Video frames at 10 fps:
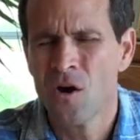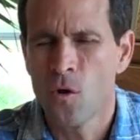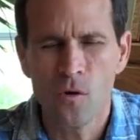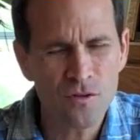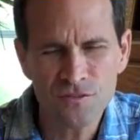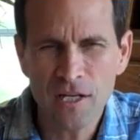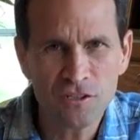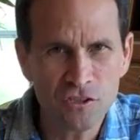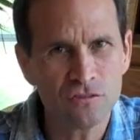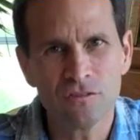or they'll take
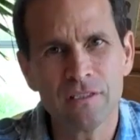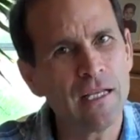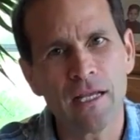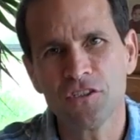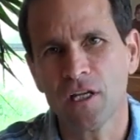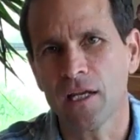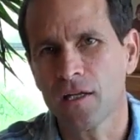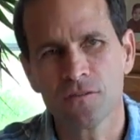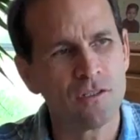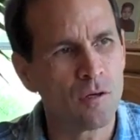just DHA
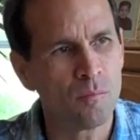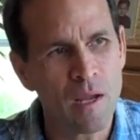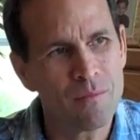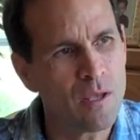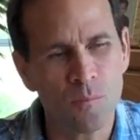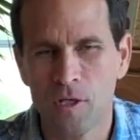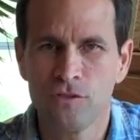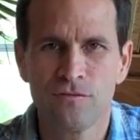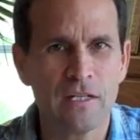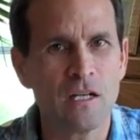because they're maybe a
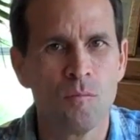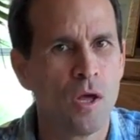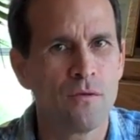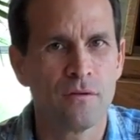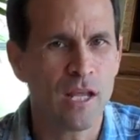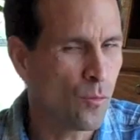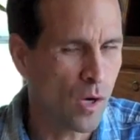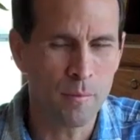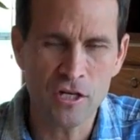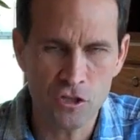breastfeeding mother and they want
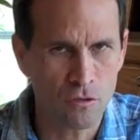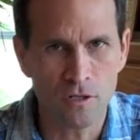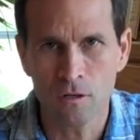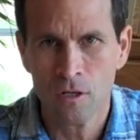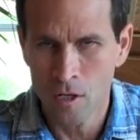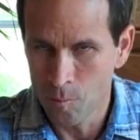to make sure their